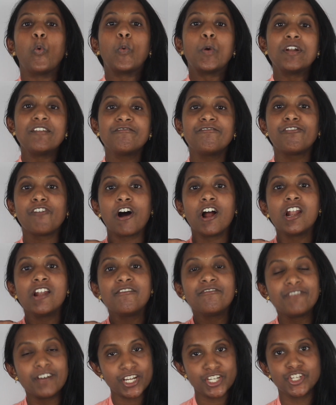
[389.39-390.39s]

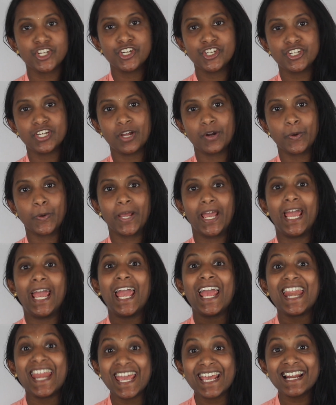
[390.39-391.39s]
Unfallversicherung.
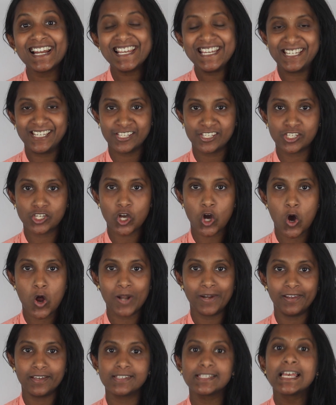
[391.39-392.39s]
In English is
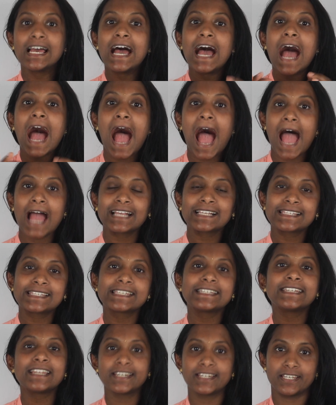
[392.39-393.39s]
called as
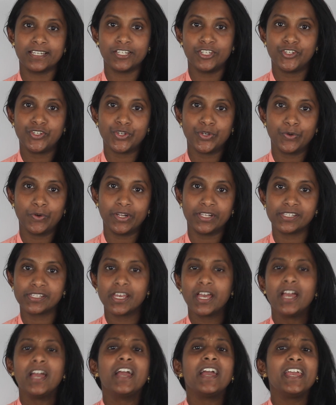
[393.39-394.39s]
accident
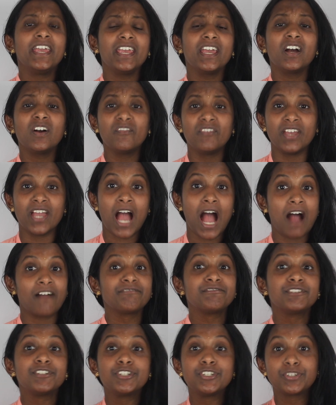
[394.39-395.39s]
insurance. Here we
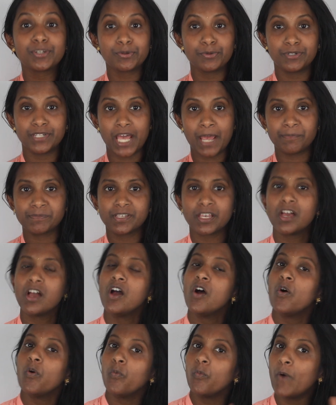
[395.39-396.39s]
have two types.
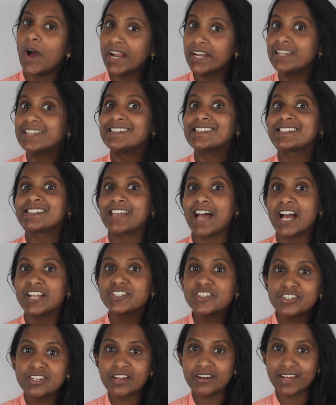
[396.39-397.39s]
One is
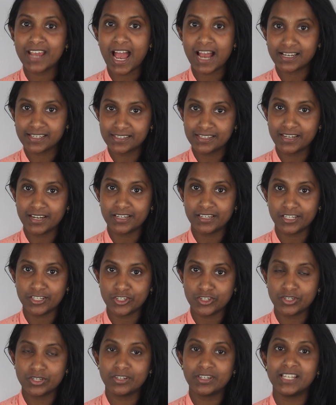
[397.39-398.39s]
statutory accident
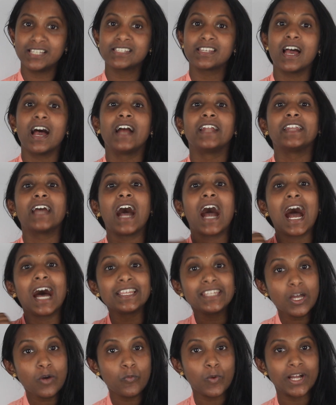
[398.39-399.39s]
insurance and the
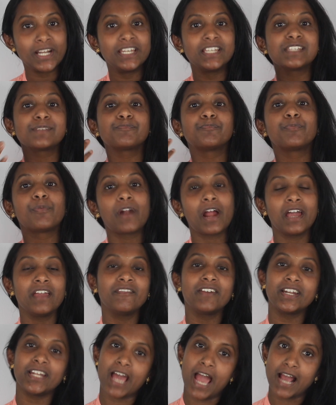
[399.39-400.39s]
other one is
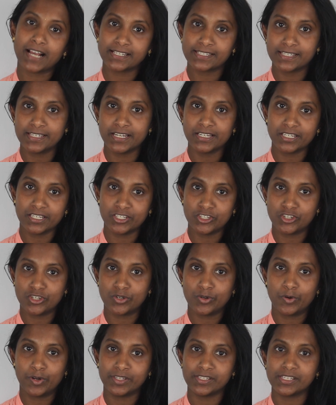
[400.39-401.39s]
private accident
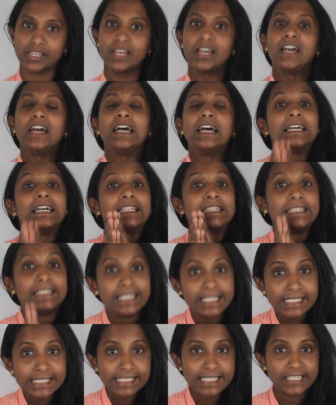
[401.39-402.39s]
insurance.
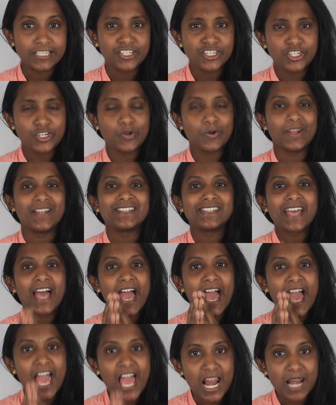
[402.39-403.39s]
This insurance
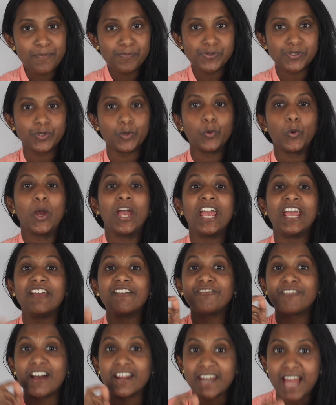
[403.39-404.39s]
helps you
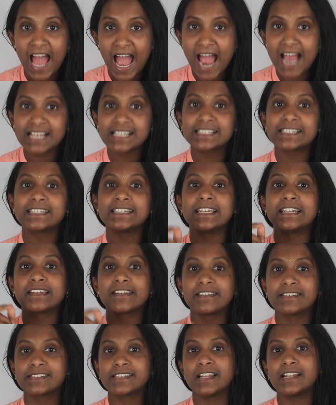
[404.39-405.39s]
if an
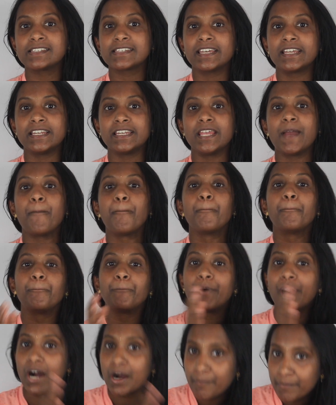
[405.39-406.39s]
accident results in a
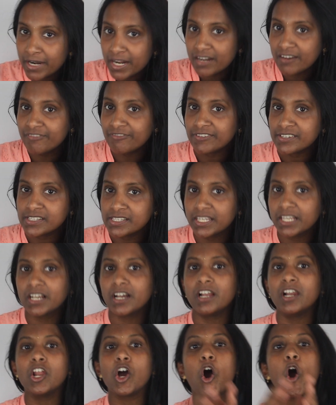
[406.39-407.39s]
permanent
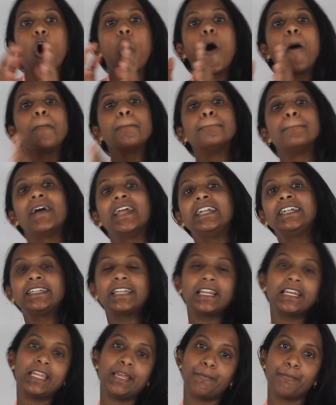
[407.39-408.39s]
physical or
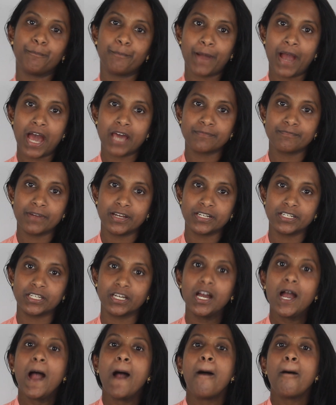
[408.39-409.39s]
mental impairment.
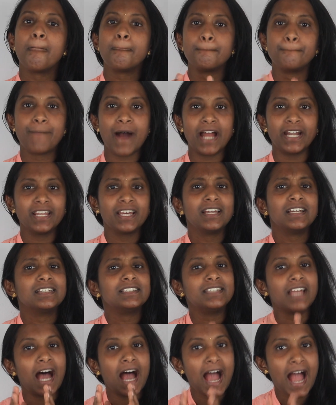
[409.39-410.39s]
But
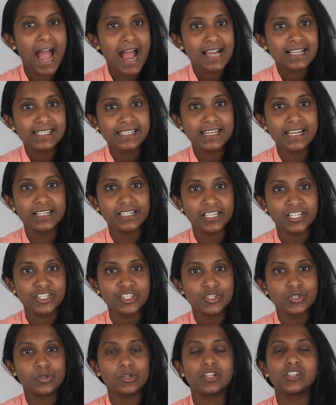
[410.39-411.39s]
the accident
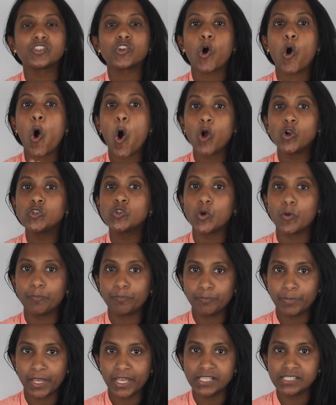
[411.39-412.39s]
insurance
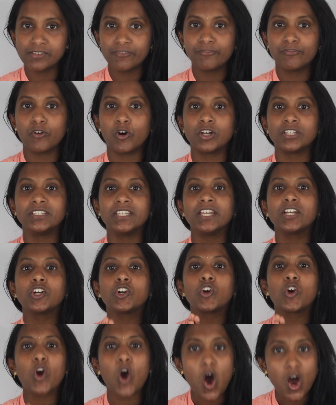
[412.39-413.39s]
also pays for
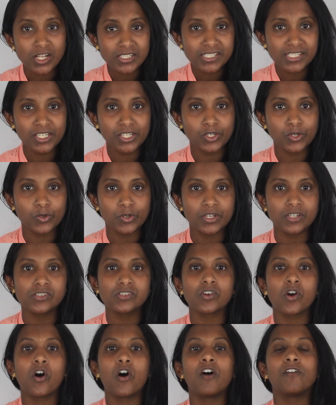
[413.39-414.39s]
the
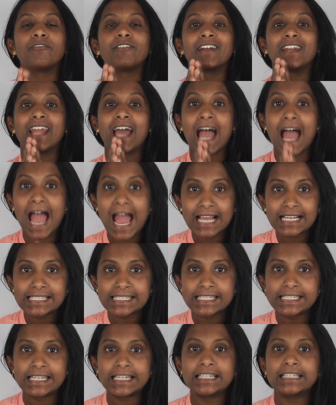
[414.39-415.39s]
consequences of an
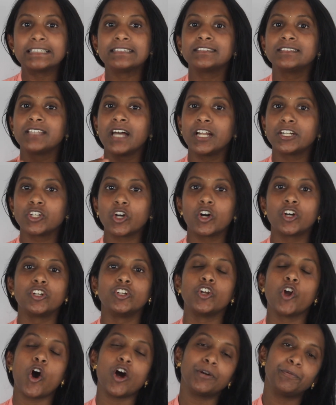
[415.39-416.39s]
accident that are
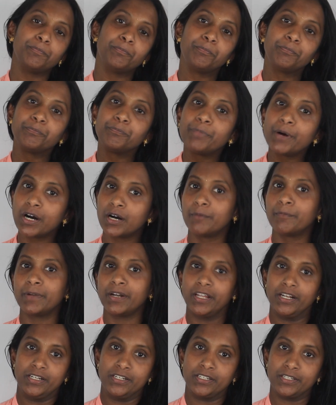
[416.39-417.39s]
not
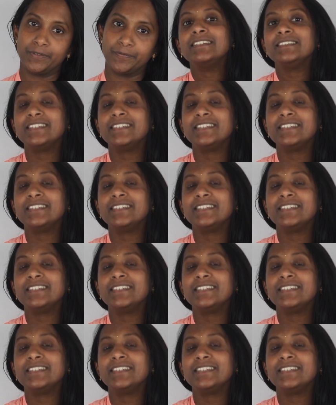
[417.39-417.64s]
permanent.